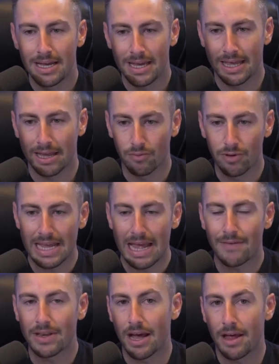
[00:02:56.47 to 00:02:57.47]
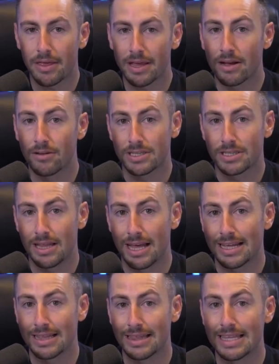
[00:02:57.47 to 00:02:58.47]
And like really having nothing else to
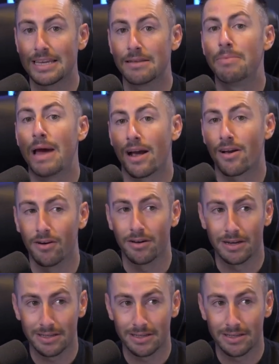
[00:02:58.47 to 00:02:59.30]
like lean back on.